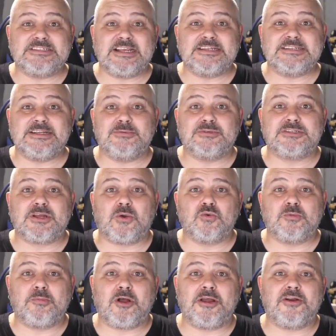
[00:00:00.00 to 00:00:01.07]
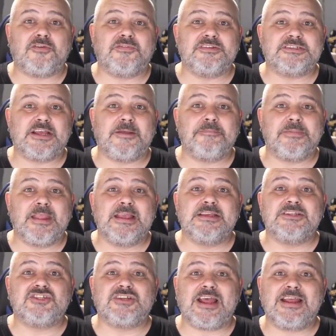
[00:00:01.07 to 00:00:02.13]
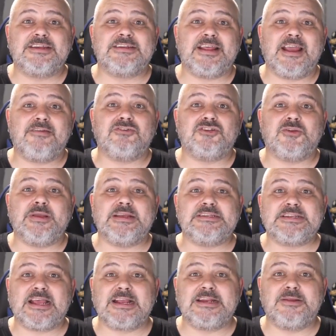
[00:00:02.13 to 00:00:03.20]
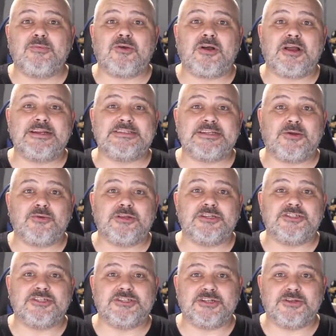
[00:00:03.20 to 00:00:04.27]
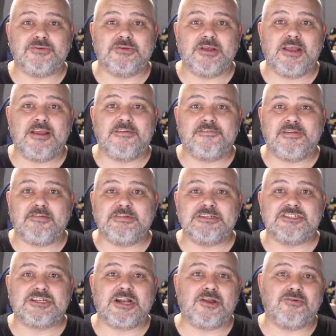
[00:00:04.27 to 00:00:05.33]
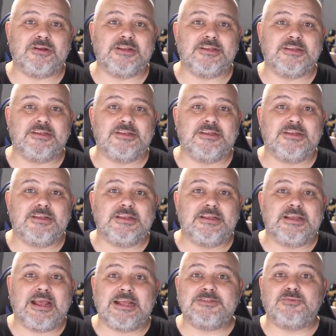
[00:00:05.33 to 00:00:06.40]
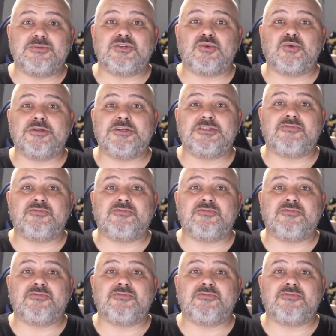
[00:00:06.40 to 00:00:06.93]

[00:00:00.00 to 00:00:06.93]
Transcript: says he was told by an officer, "Stand there and do exactly what I tell you to do, very slowly." As he was ordered